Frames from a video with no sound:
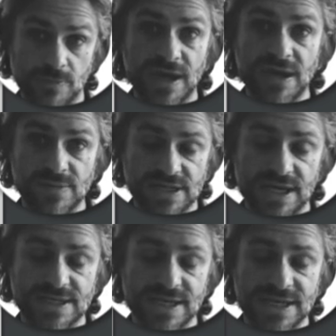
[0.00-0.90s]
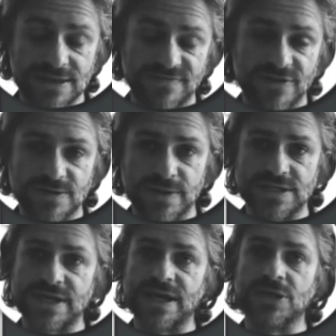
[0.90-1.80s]
making mistakes in the first
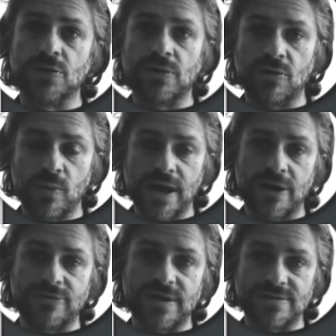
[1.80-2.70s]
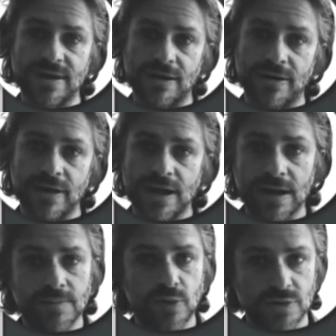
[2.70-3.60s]
place, and you're aware that they are
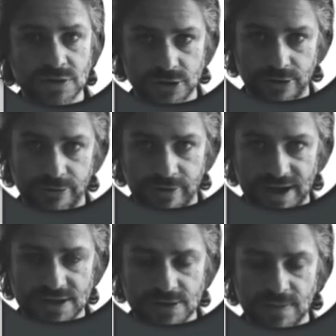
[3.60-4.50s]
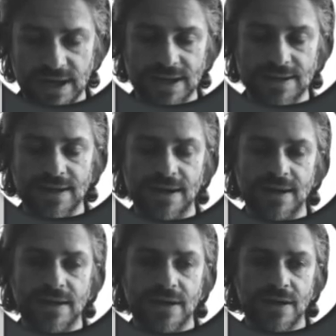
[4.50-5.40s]
important to correct, to make it
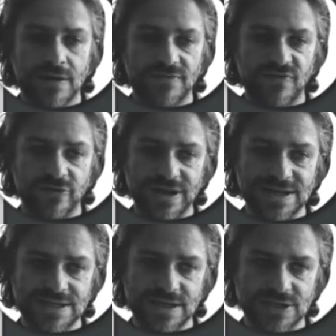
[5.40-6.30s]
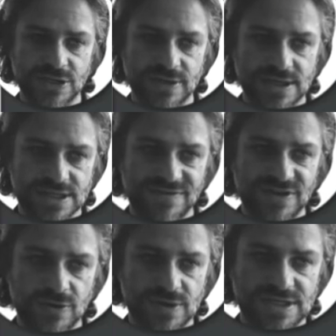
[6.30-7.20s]
clear for the listener. So that's
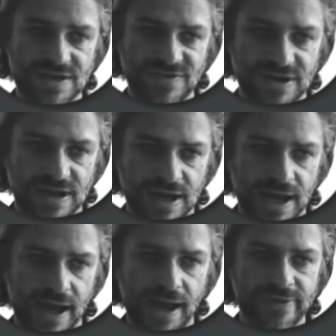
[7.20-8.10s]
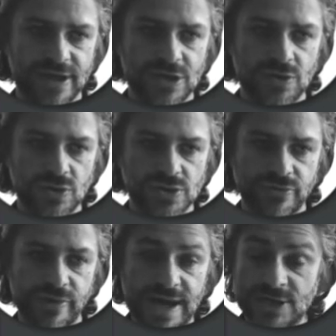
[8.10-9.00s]
giving you a 7. And then you use a
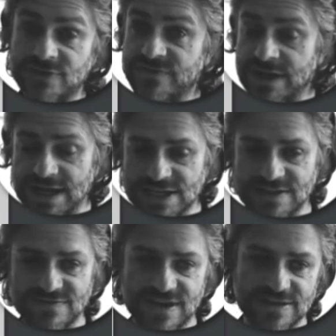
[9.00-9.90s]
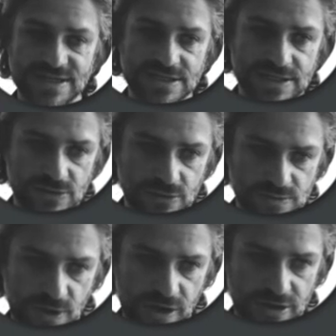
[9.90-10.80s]
range of connectives and these discourse
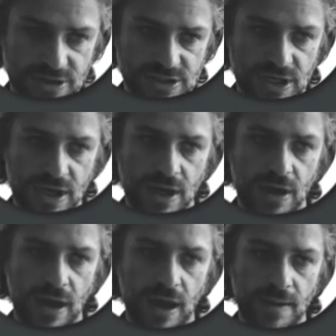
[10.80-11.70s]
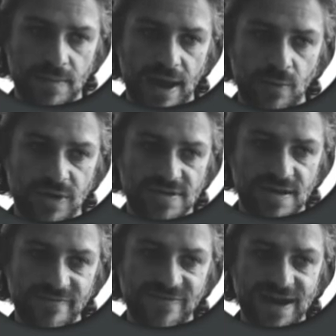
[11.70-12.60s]
markers with
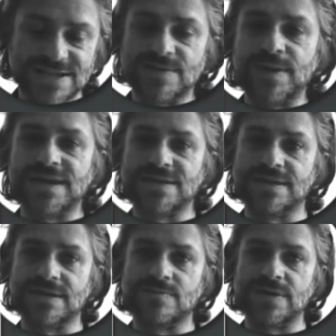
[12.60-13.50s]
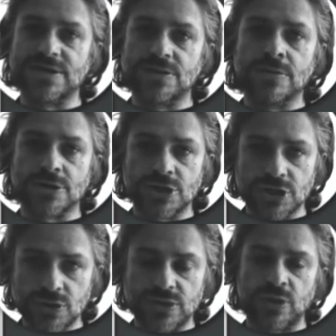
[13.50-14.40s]
some flexibility. That means you're not
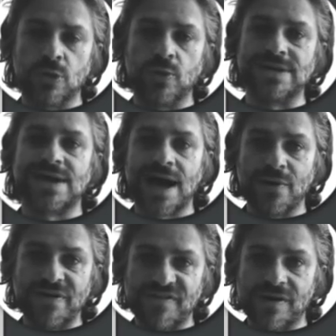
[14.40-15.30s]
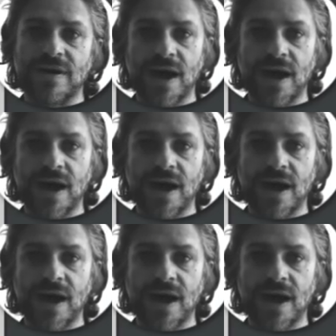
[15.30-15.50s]
just using always however,